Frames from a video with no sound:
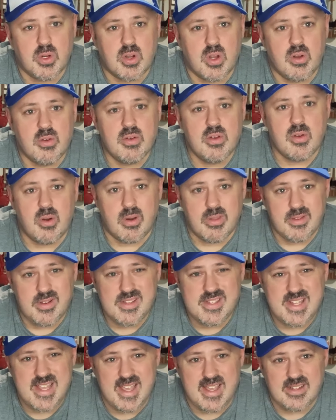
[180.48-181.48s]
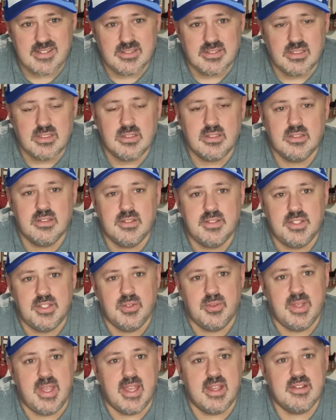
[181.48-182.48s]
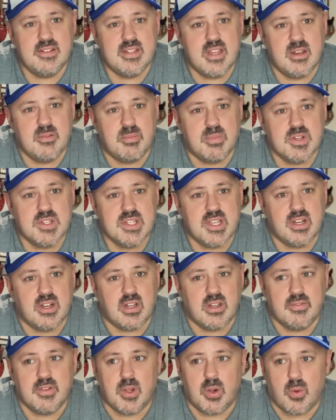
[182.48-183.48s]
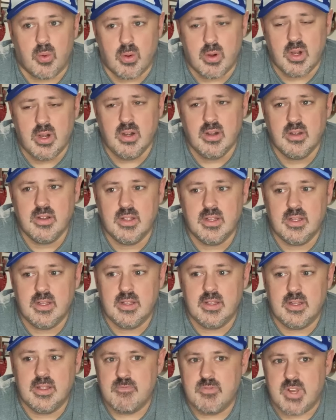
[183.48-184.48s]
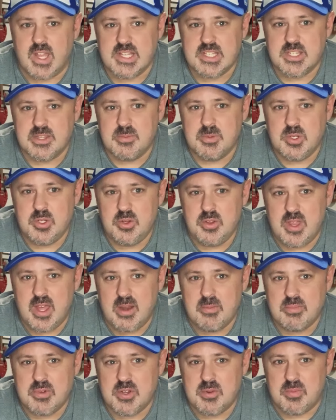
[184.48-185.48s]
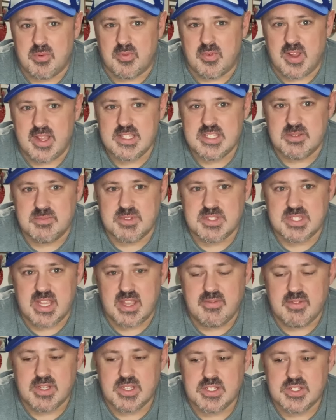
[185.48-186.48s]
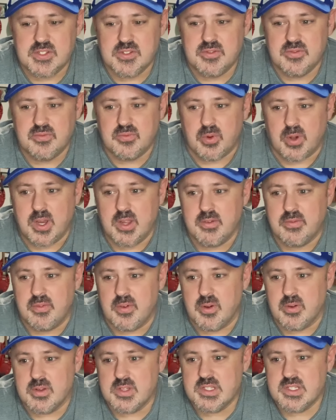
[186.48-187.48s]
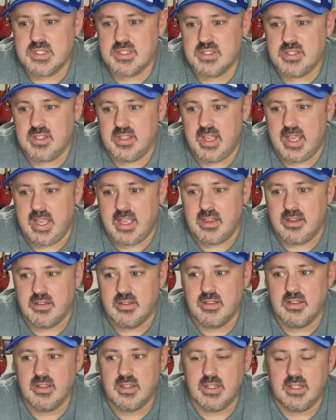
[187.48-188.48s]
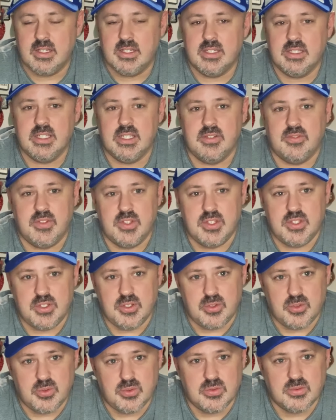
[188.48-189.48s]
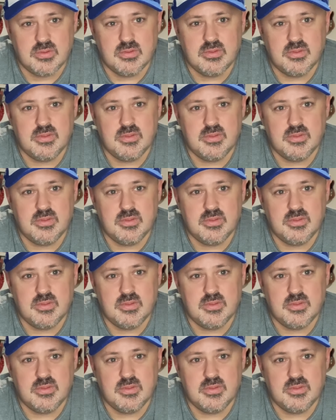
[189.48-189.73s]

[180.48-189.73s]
code NORTHERN10 to get 10% off your order. Nice of them to do that, to provide some savings for you folks. And if you do